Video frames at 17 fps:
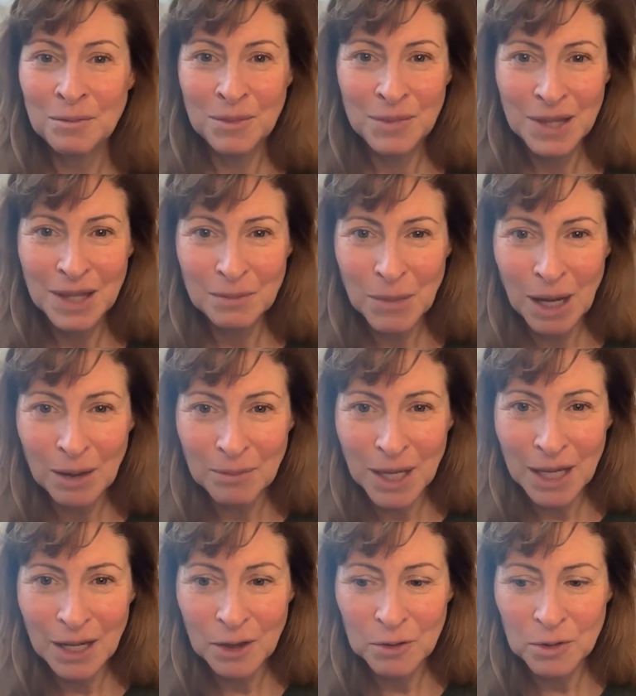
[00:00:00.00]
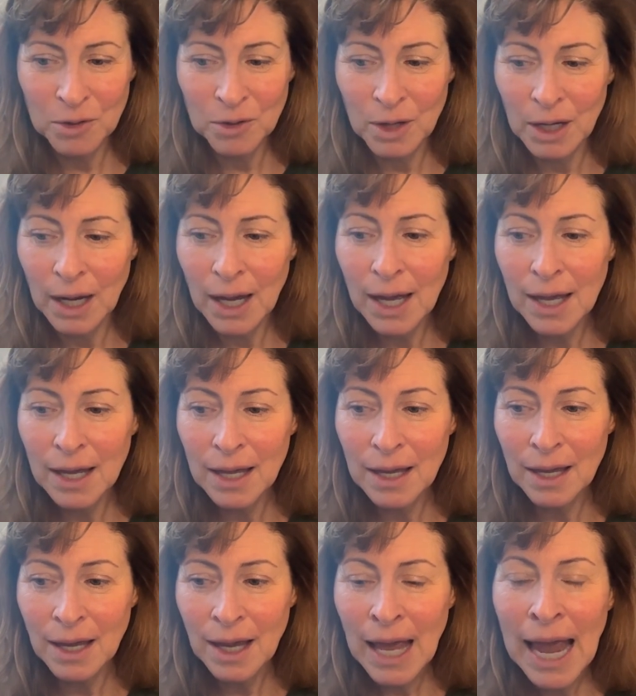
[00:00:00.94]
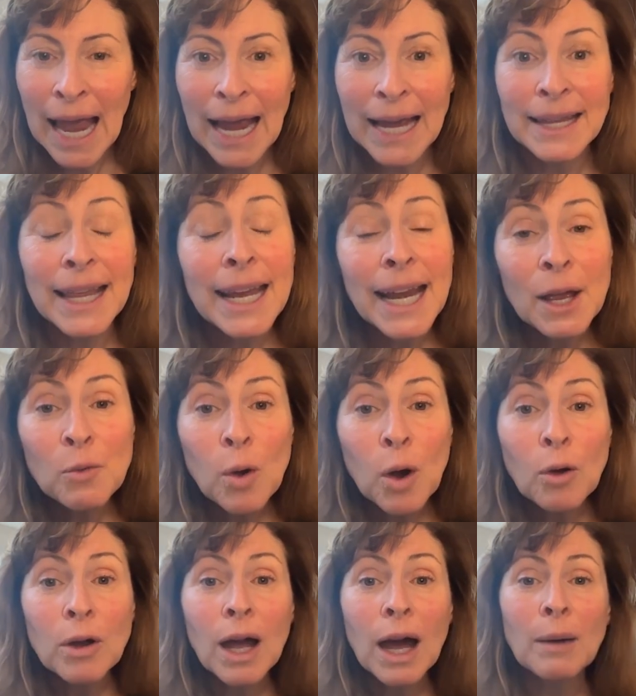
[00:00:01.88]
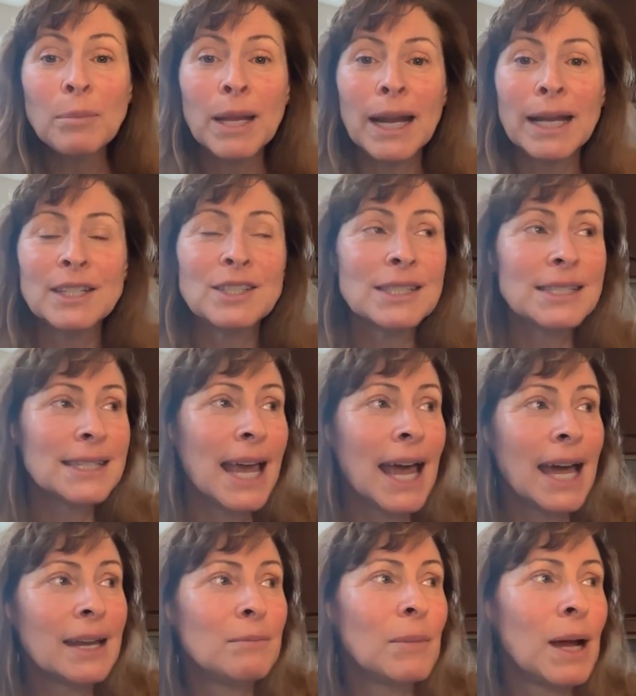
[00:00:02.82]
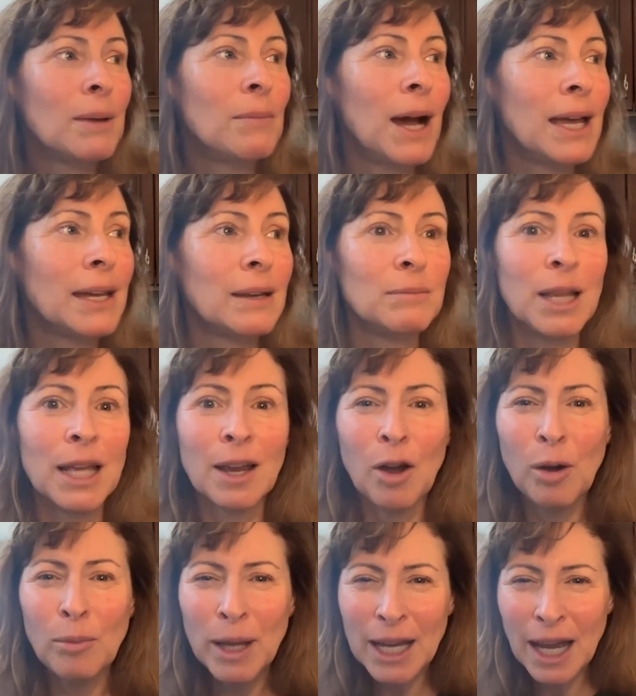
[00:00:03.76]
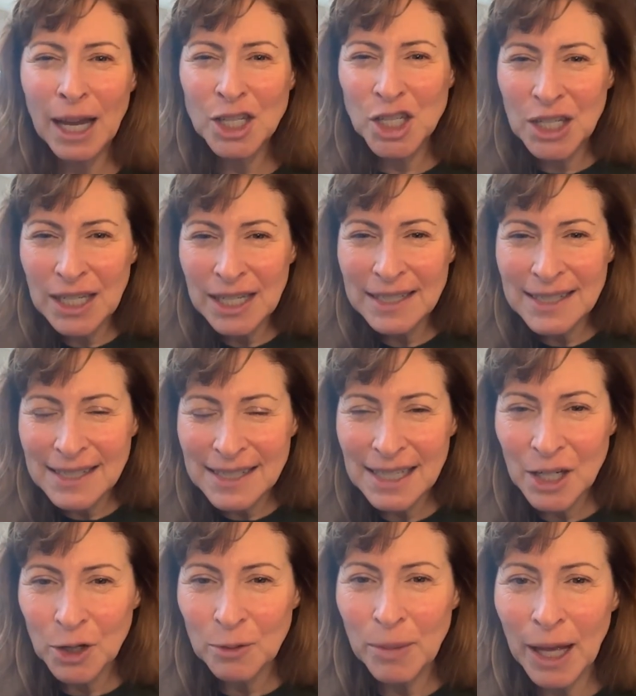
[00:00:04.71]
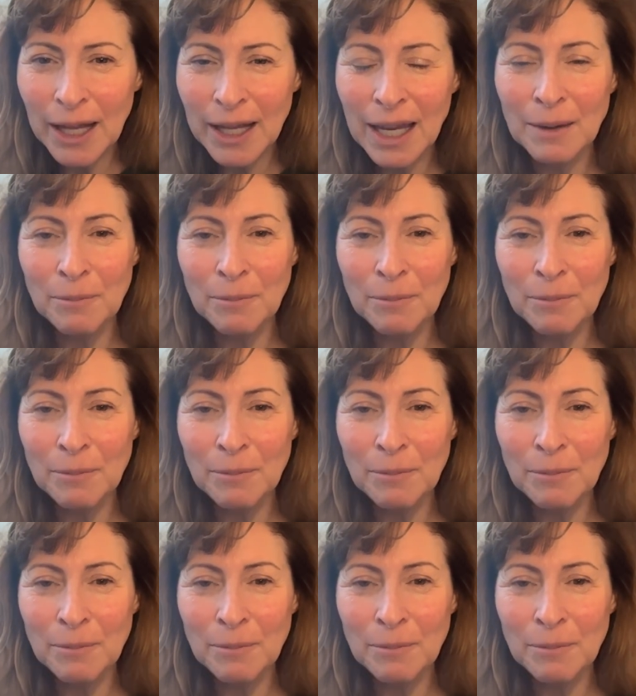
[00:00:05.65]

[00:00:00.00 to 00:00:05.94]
But the mom made it through the night. And then I woke up, and I just had in my mind, I'm like, oh my gosh, she needs this in her belly.